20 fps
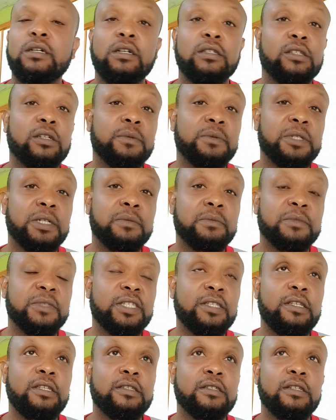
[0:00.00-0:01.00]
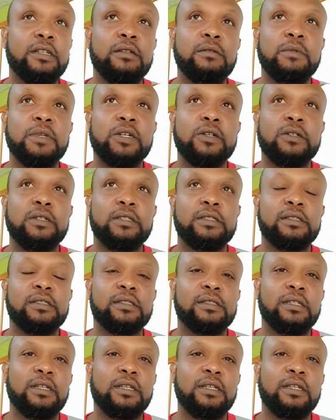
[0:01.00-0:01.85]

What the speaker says: cut up some seasoning because